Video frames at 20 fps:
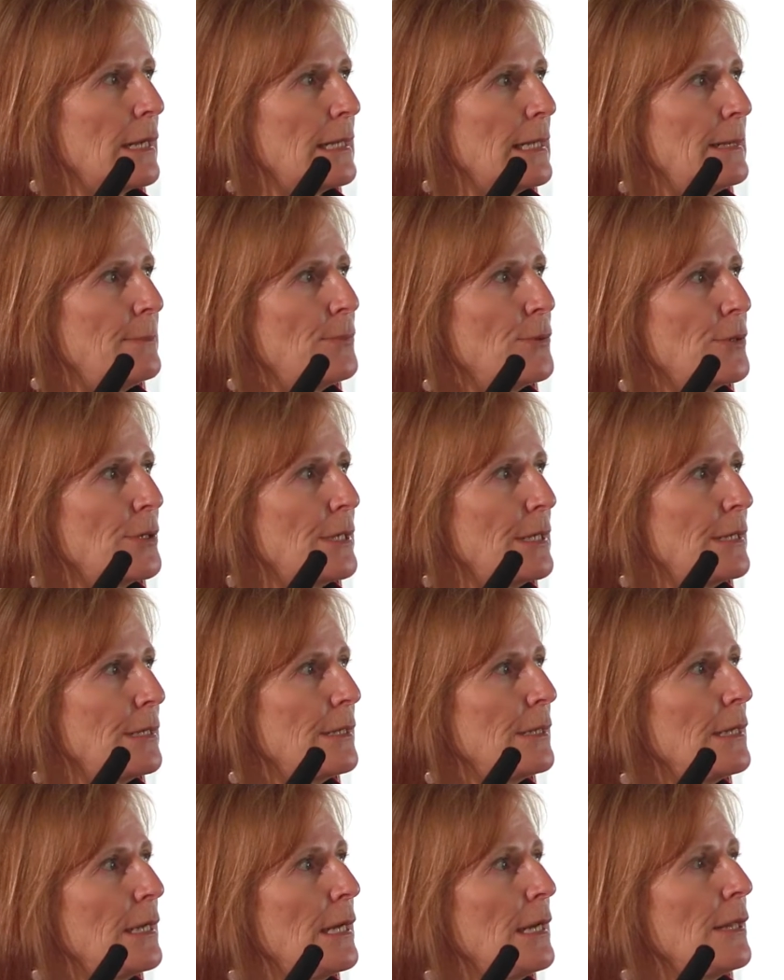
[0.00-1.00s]
and he put
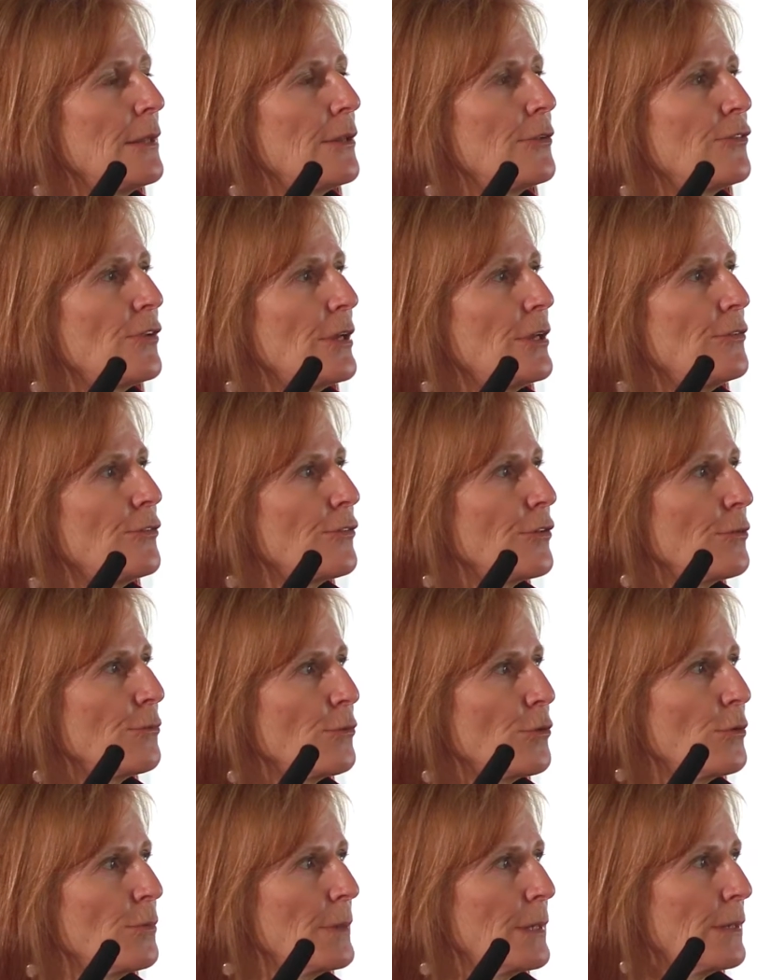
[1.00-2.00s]
in the tasting
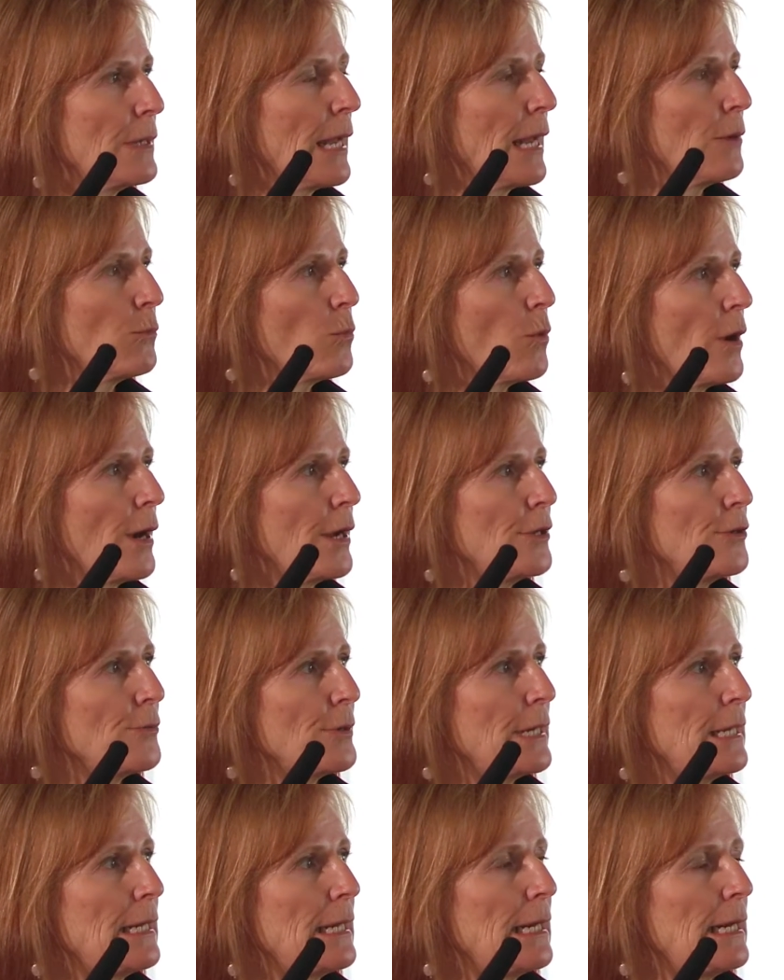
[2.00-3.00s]
room and
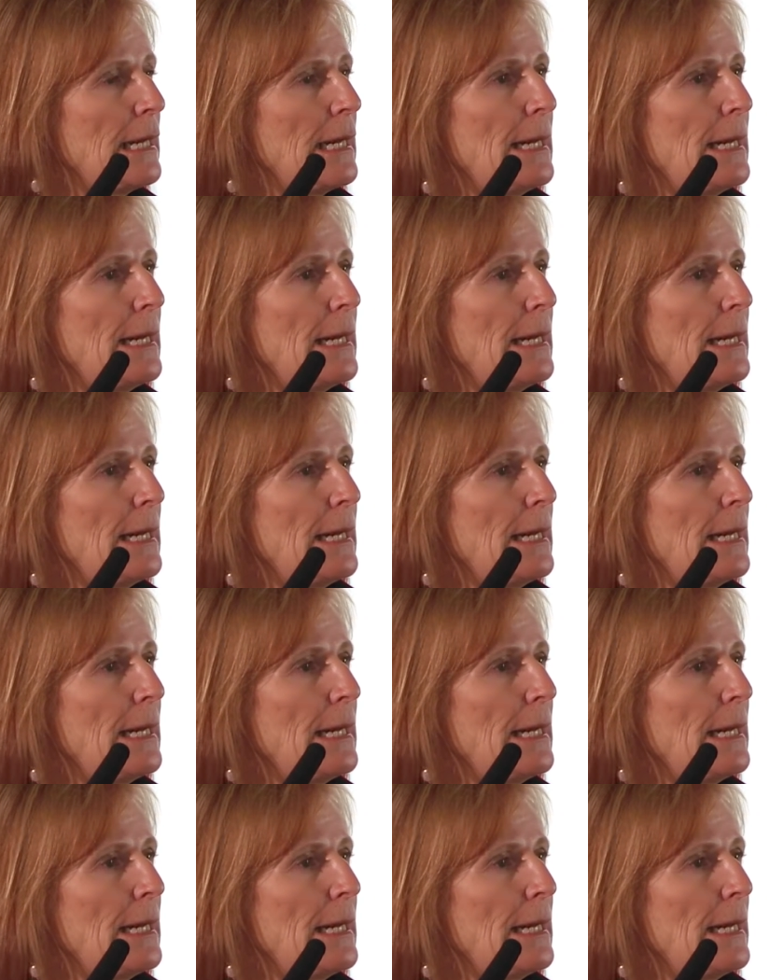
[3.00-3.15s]
winery.